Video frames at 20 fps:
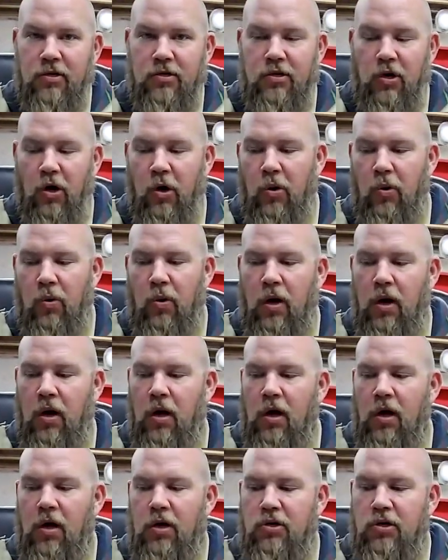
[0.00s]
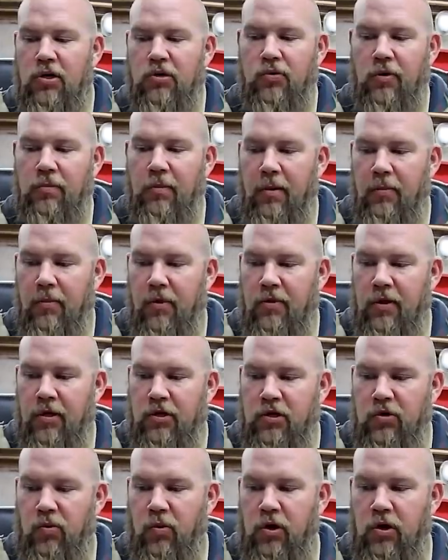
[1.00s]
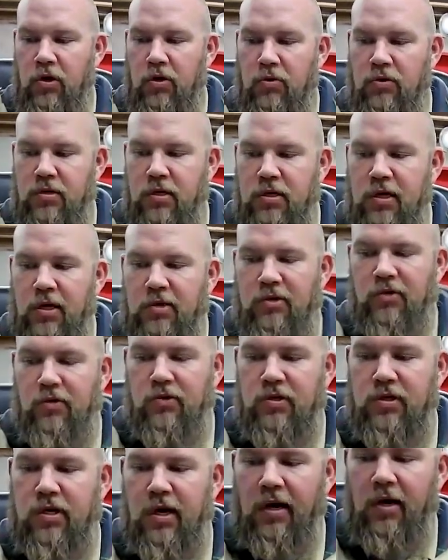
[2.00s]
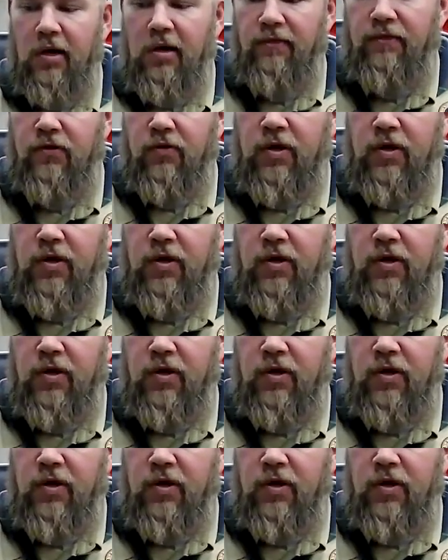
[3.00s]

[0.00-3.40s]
So just remember that you want to use a digital scale if you